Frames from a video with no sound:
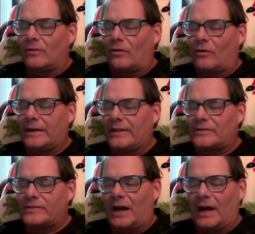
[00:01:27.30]
on
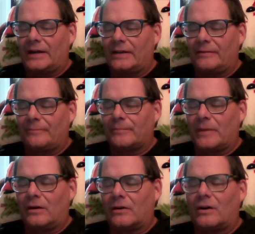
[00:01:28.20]
either side.
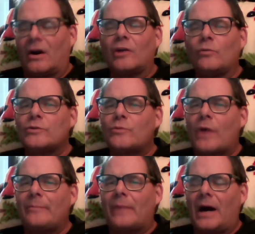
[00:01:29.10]
Carter was
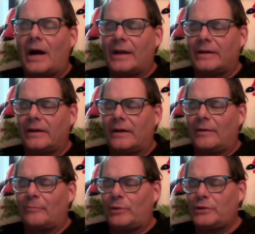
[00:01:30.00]
right behind,
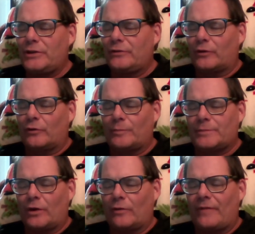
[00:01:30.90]
pushing the group
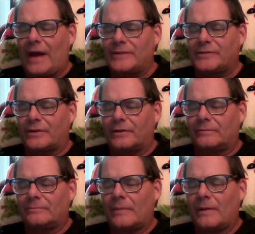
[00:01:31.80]
to go faster.
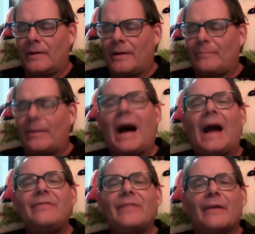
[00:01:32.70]

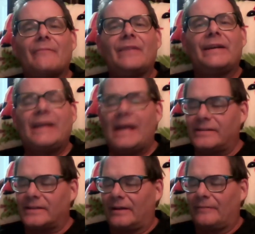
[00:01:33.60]
Behind them,
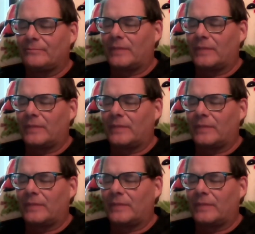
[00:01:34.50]
Vanessa